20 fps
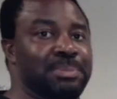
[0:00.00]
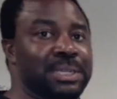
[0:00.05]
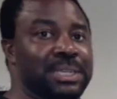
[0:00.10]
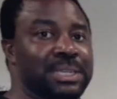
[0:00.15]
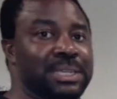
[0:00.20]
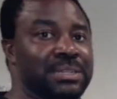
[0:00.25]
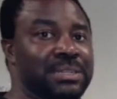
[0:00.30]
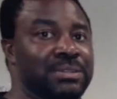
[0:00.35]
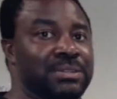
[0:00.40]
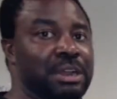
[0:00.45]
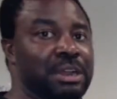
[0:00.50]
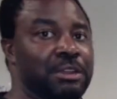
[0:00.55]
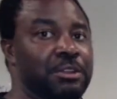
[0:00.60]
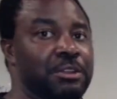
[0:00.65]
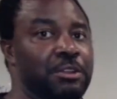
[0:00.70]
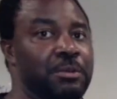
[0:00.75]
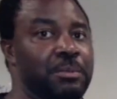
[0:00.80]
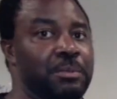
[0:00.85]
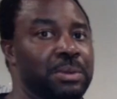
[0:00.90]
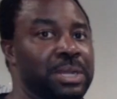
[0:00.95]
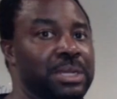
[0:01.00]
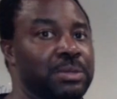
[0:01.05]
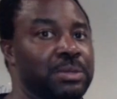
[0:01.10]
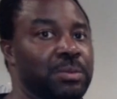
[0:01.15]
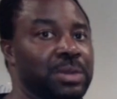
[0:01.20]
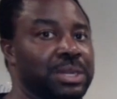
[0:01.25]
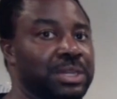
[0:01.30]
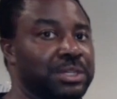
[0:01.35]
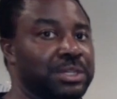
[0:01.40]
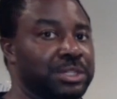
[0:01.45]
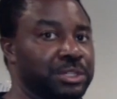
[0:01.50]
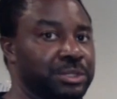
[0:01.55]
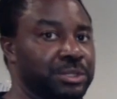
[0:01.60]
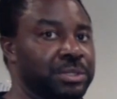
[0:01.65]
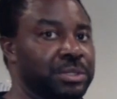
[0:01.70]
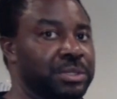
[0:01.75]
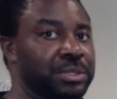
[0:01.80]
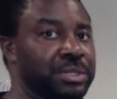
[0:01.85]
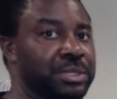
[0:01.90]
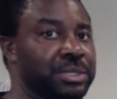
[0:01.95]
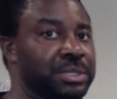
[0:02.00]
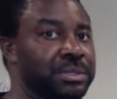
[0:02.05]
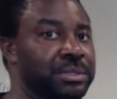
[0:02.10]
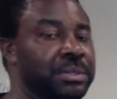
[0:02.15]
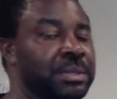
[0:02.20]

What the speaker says: begins to accumulate when it shouldn't.